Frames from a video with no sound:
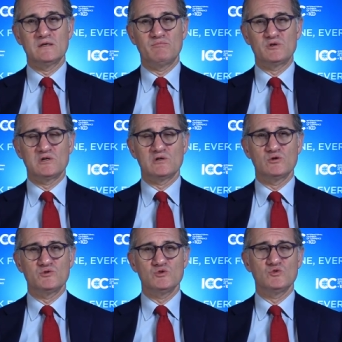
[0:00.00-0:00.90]
in
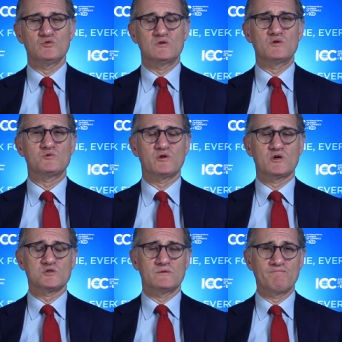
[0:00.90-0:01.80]
particular due to the
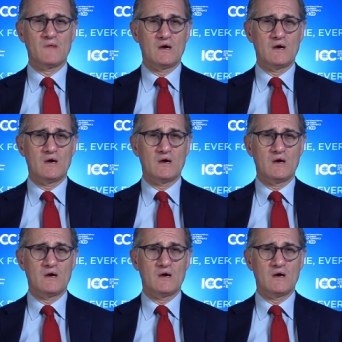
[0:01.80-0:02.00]
introduction